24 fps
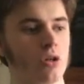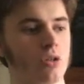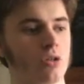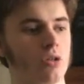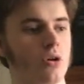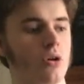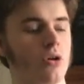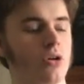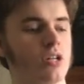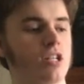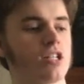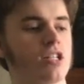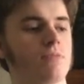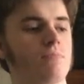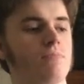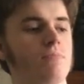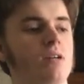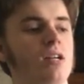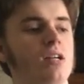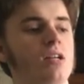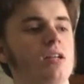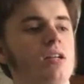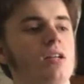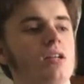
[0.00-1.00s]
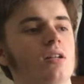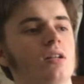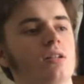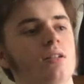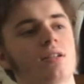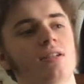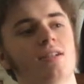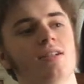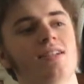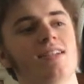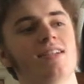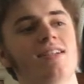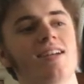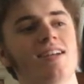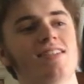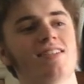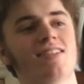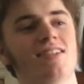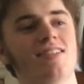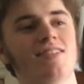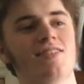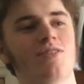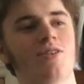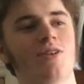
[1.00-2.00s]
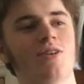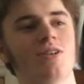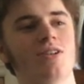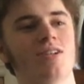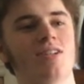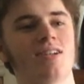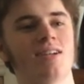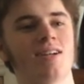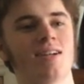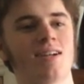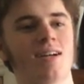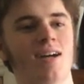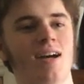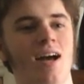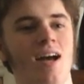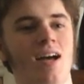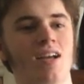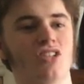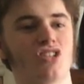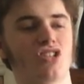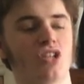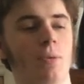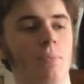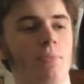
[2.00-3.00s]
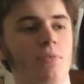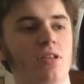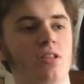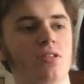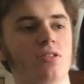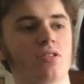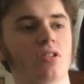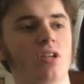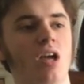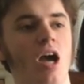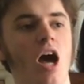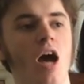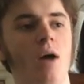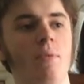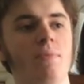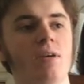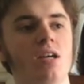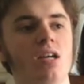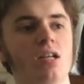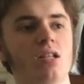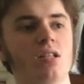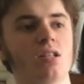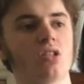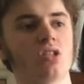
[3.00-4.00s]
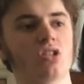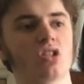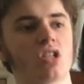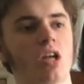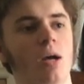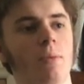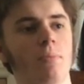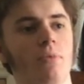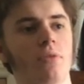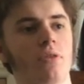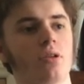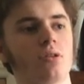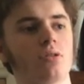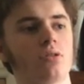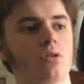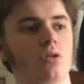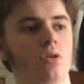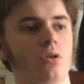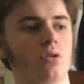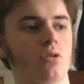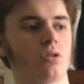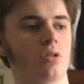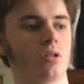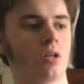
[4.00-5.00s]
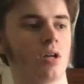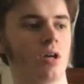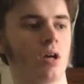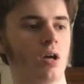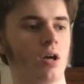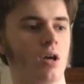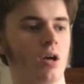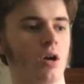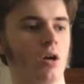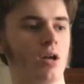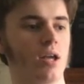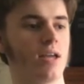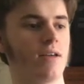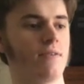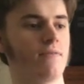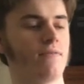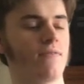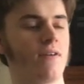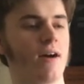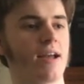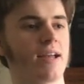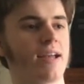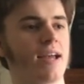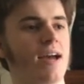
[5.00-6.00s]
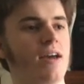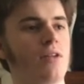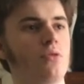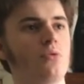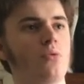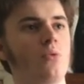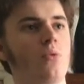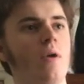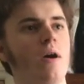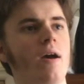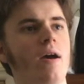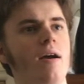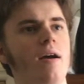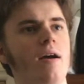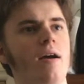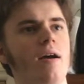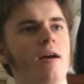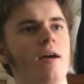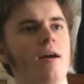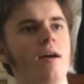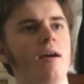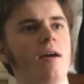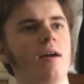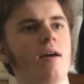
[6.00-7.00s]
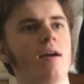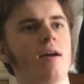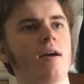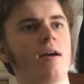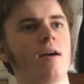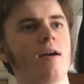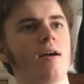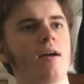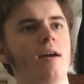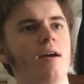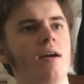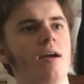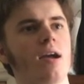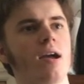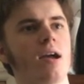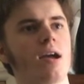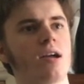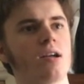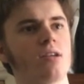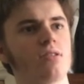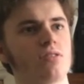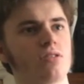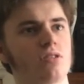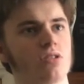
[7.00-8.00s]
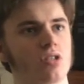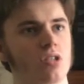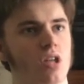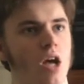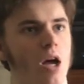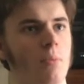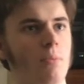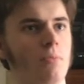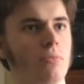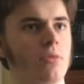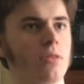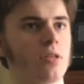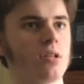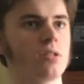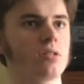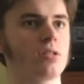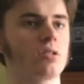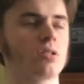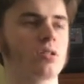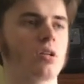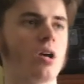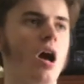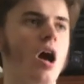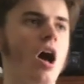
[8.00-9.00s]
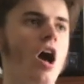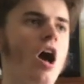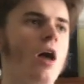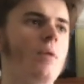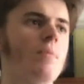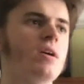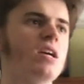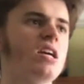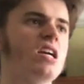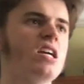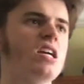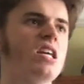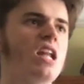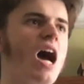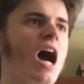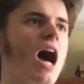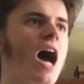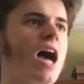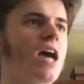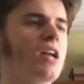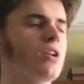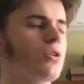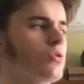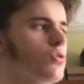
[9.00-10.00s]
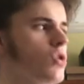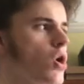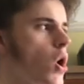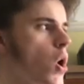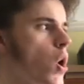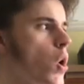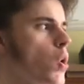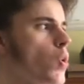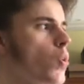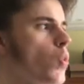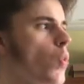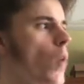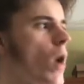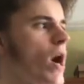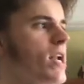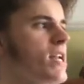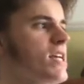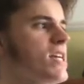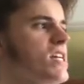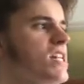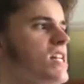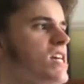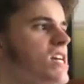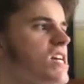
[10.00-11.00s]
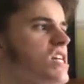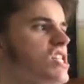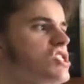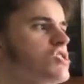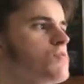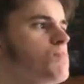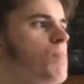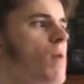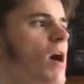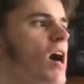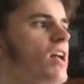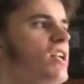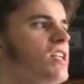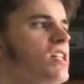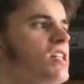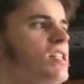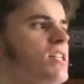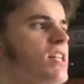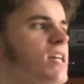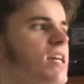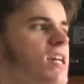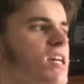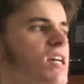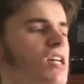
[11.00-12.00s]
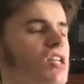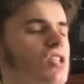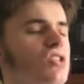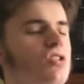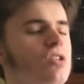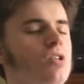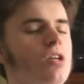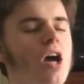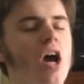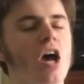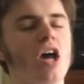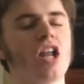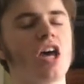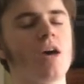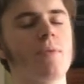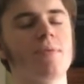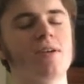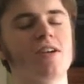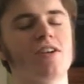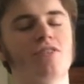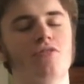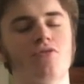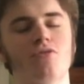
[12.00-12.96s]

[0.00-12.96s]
Could it be? Yes, it could. Something's coming, something good. If I can wait, something's coming. I don't know what it is, but it is gonna be